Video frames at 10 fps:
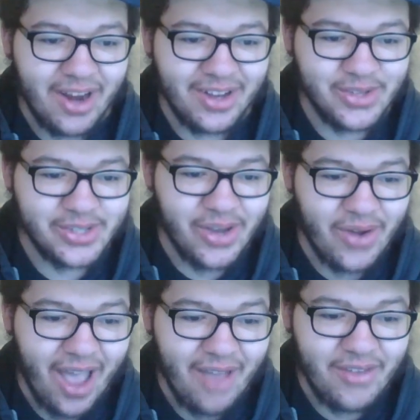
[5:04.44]
are you so
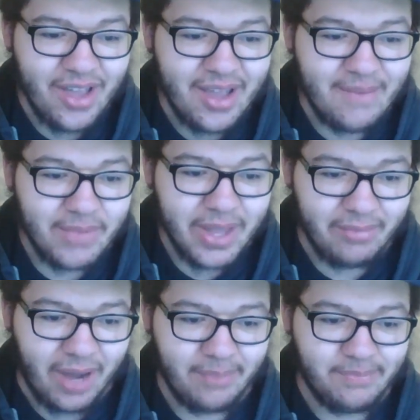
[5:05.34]
heavy?
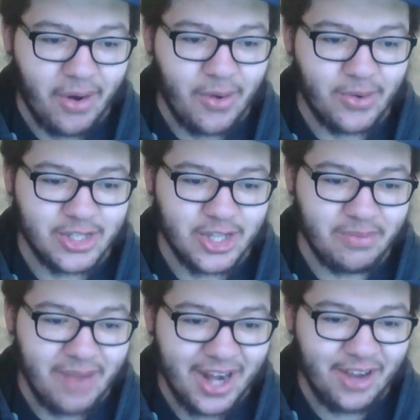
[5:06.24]
My bones are
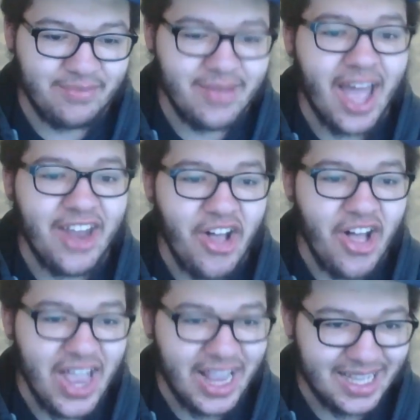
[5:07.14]
made of metal.